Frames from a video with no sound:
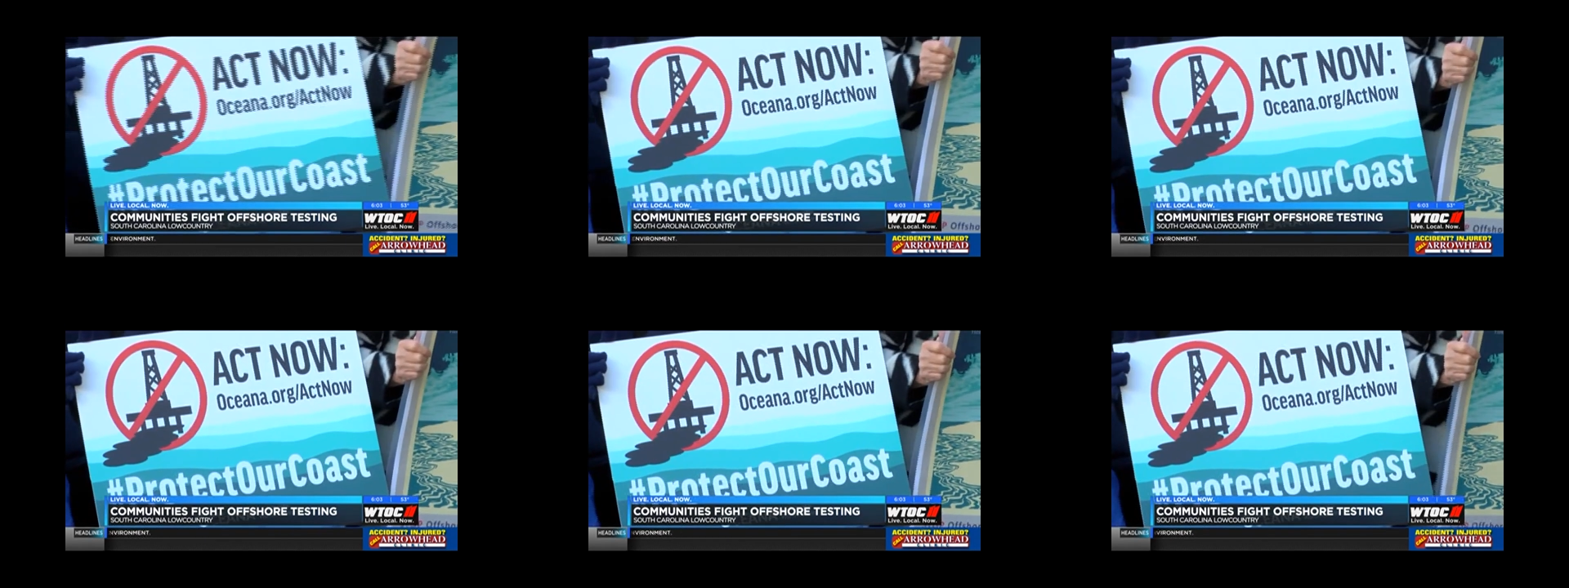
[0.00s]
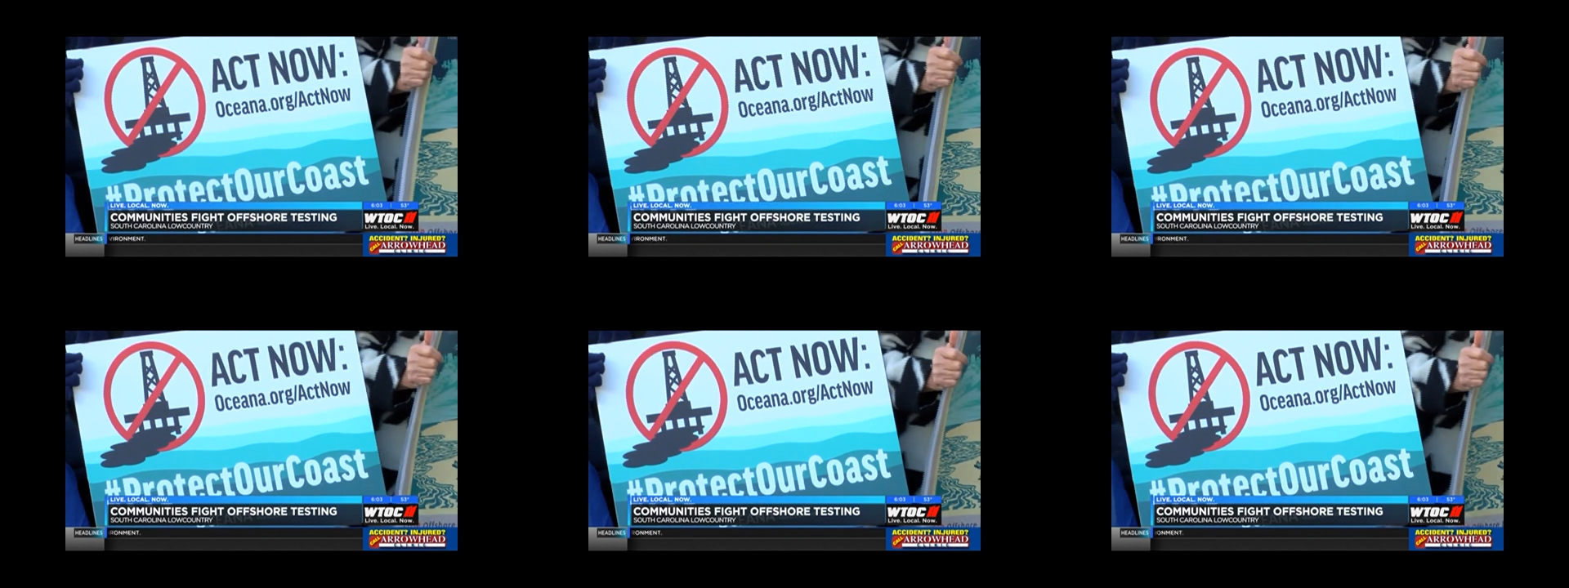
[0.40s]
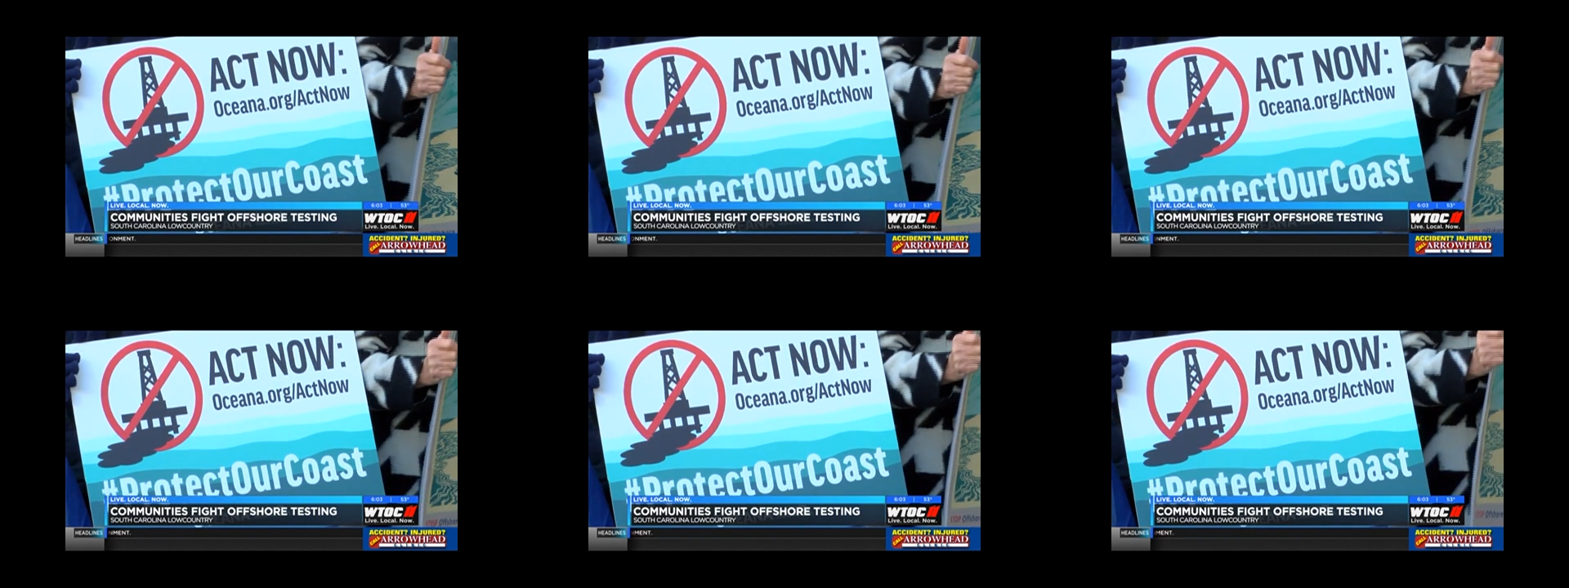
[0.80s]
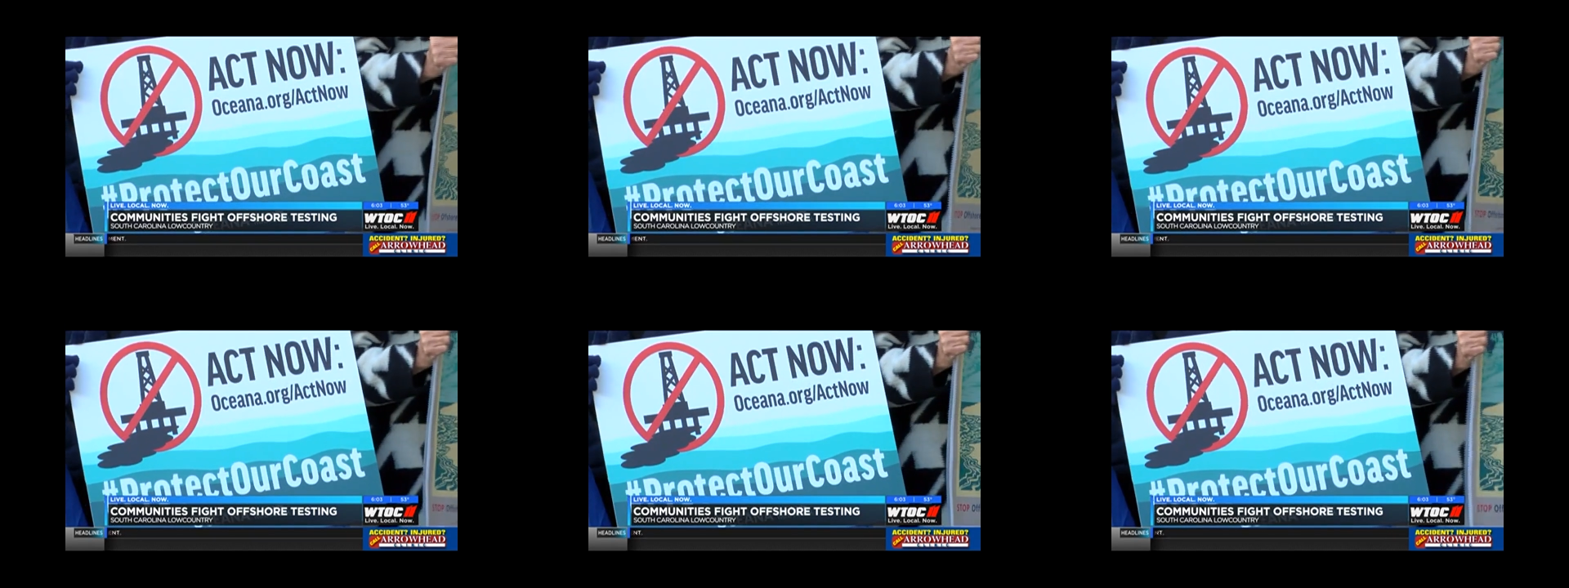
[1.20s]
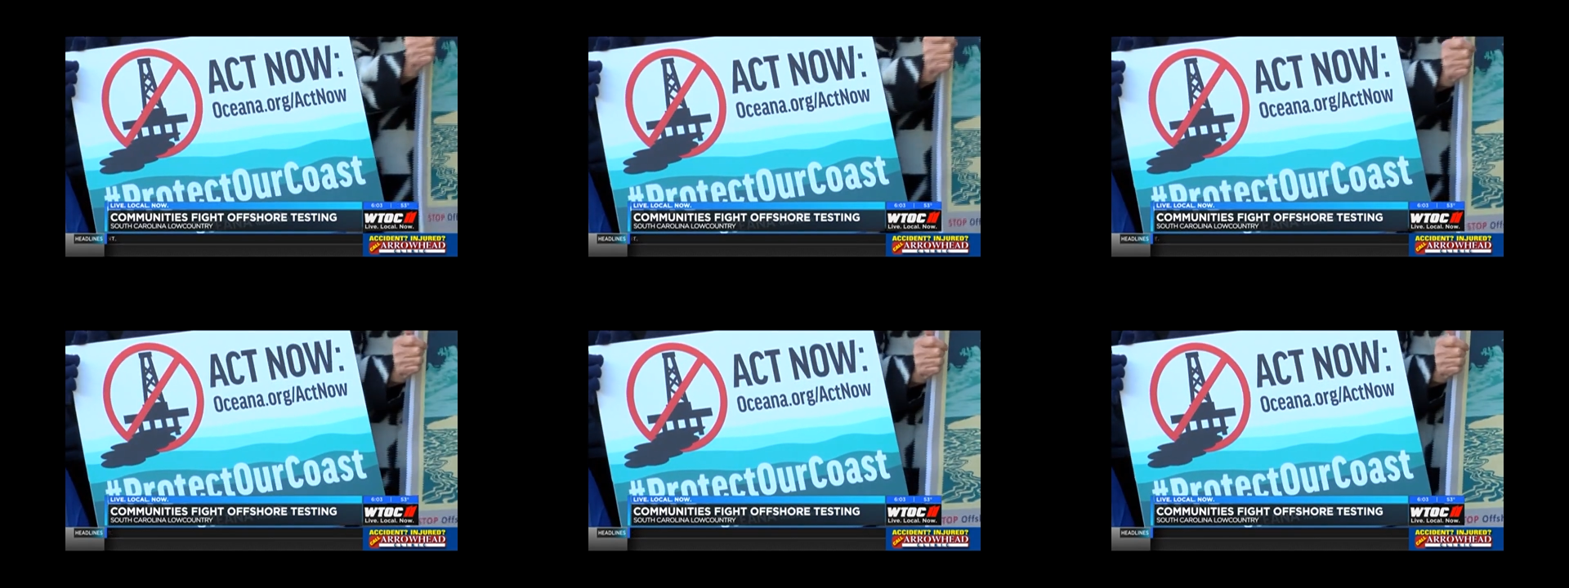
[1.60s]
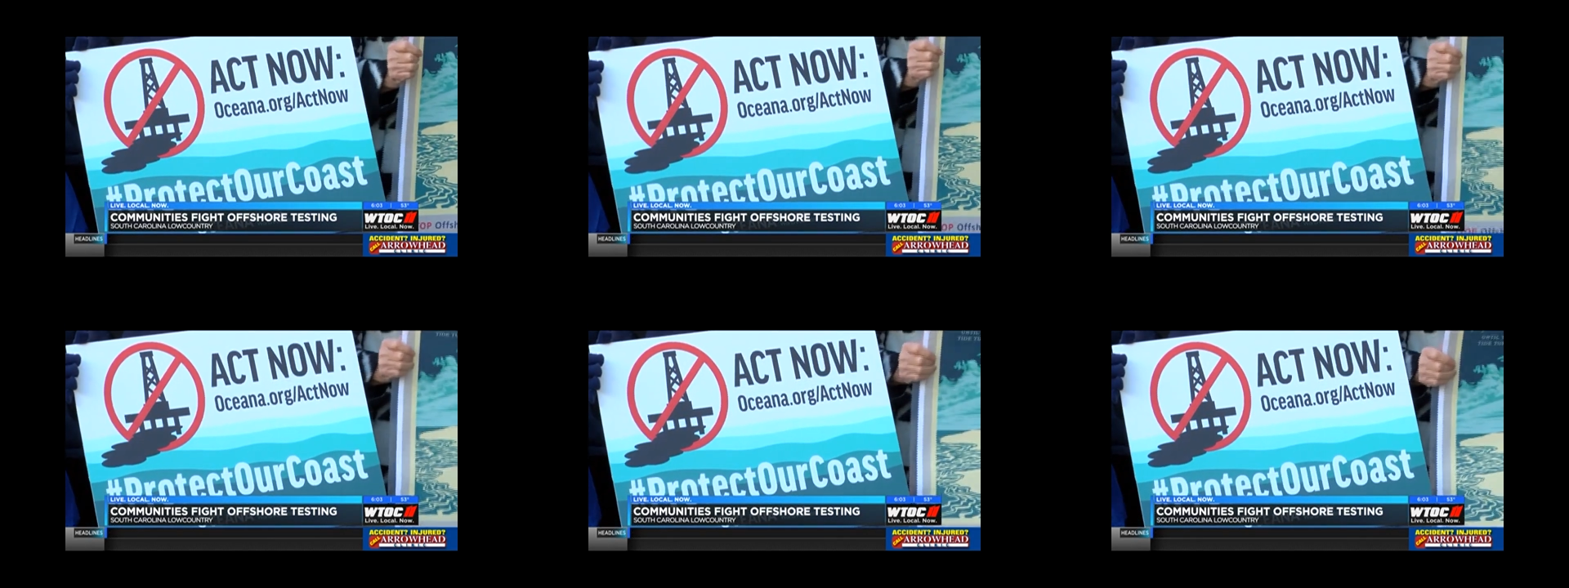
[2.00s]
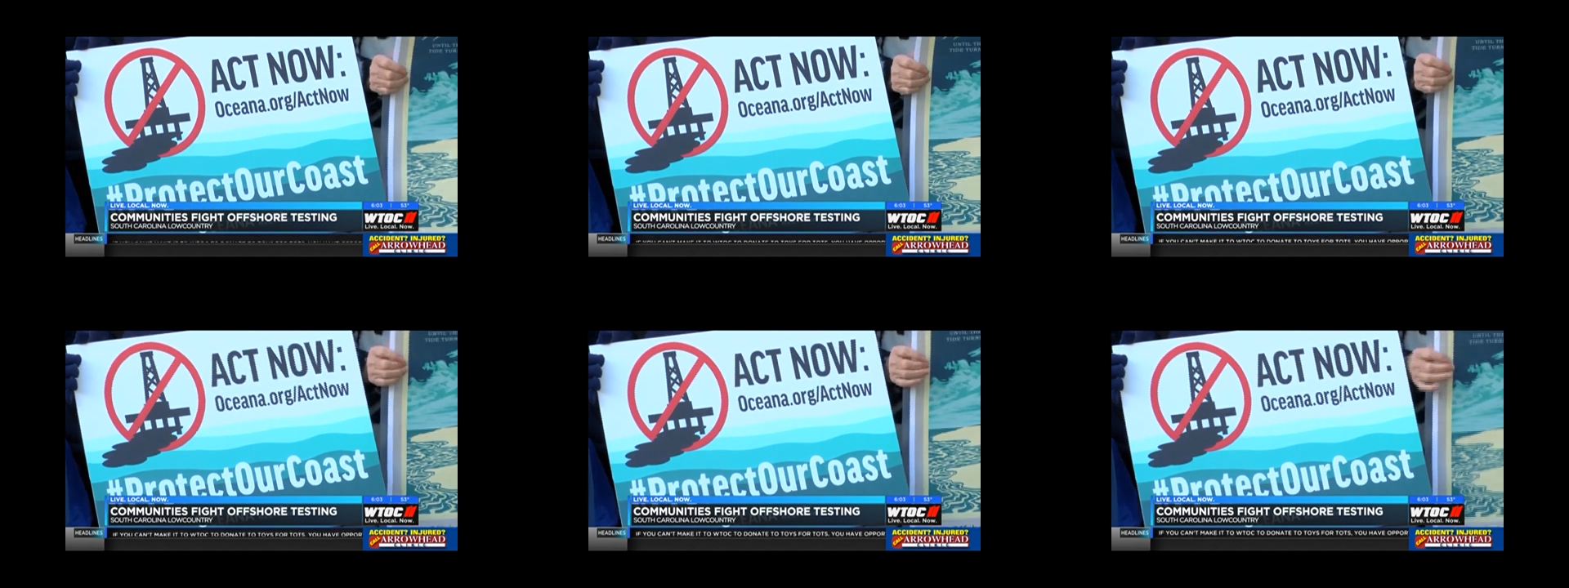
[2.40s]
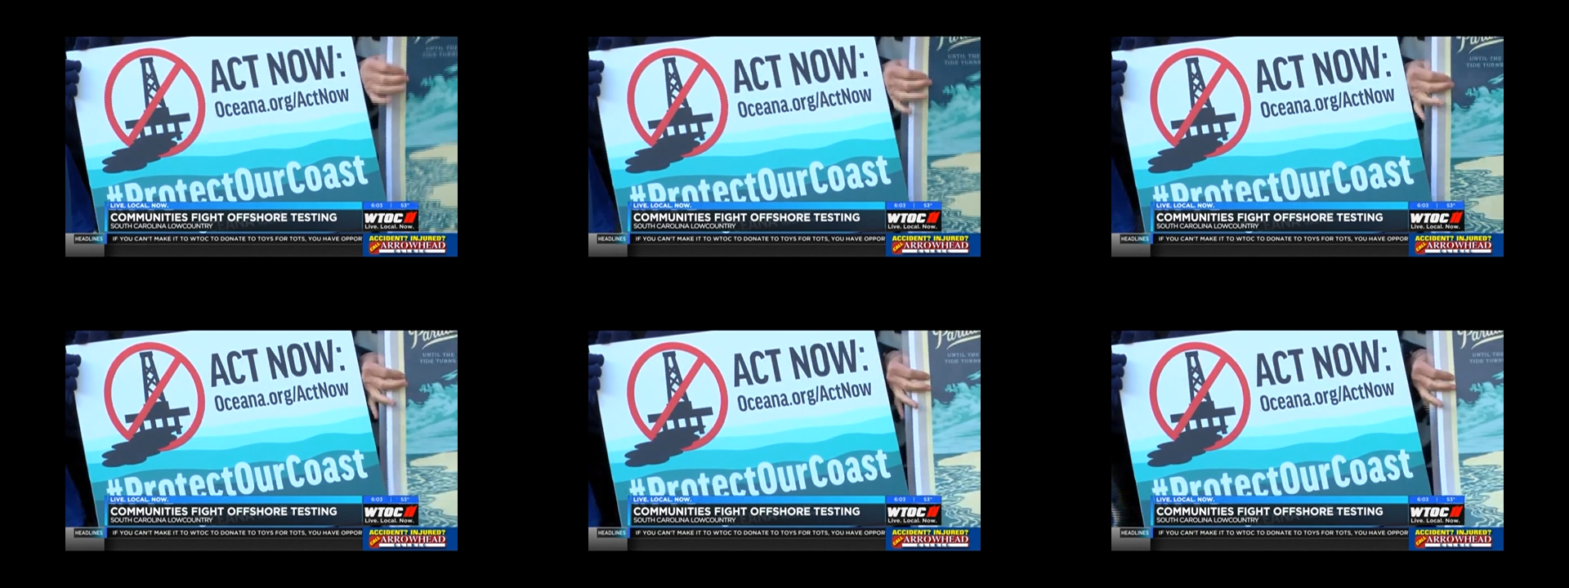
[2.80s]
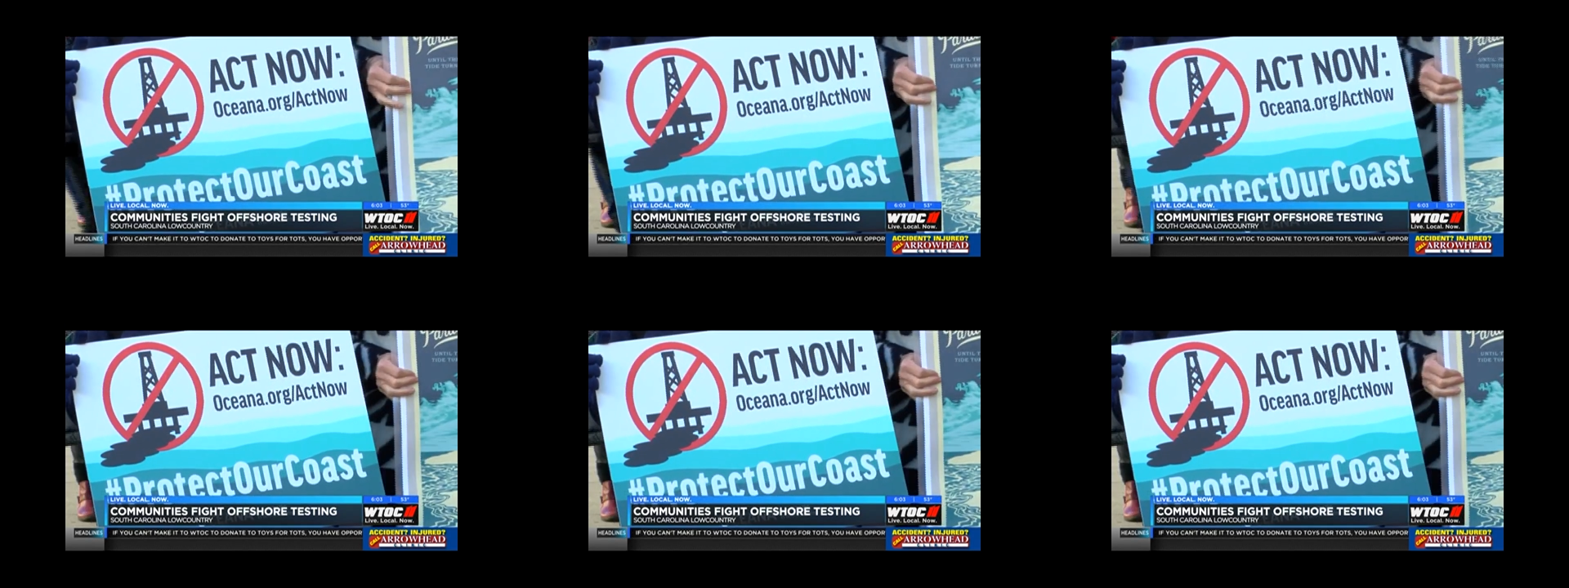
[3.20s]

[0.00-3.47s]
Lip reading: (no speaker visible)